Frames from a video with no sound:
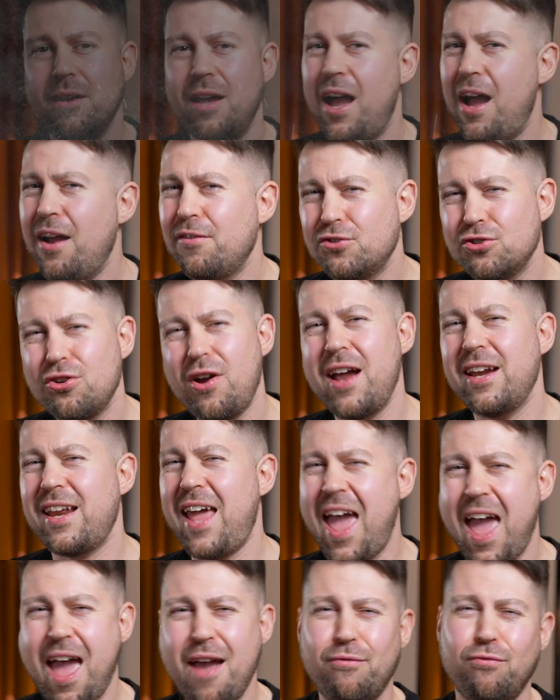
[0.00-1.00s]
I've tried
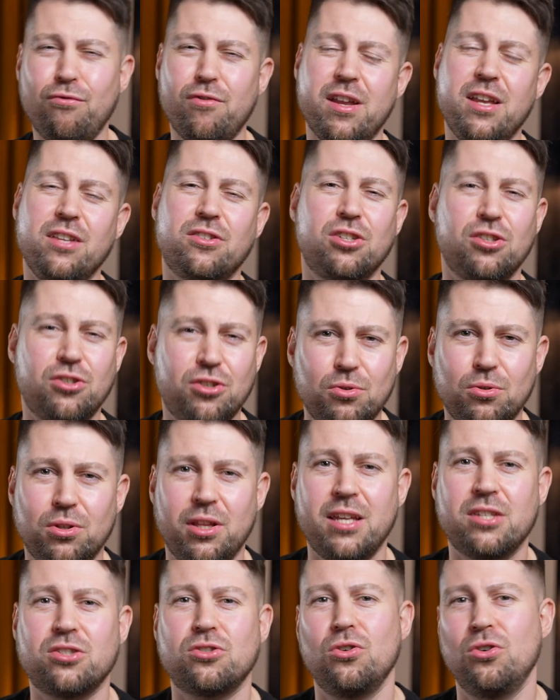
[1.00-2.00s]
every to-do
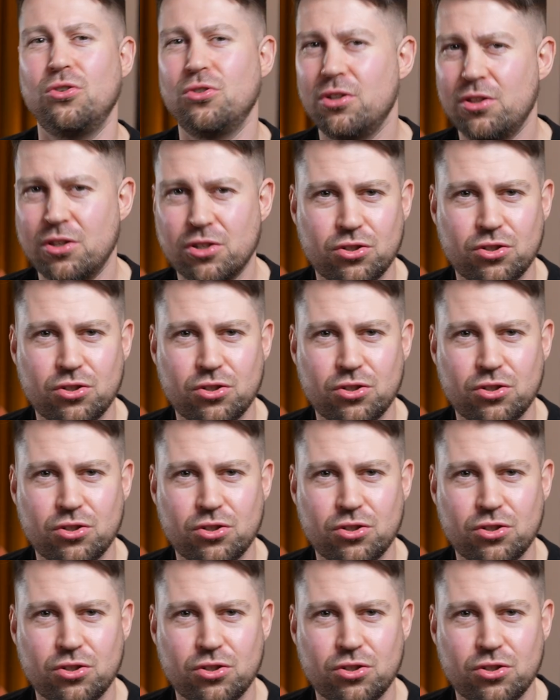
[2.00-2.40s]
list under the